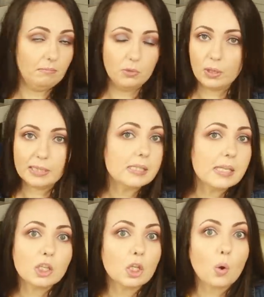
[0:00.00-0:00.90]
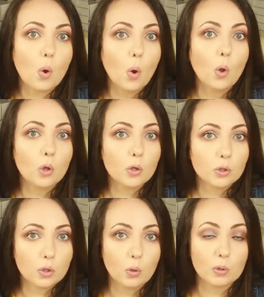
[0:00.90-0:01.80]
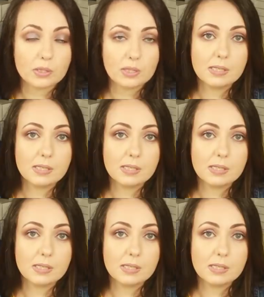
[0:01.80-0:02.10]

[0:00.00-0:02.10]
you can see that all dolls,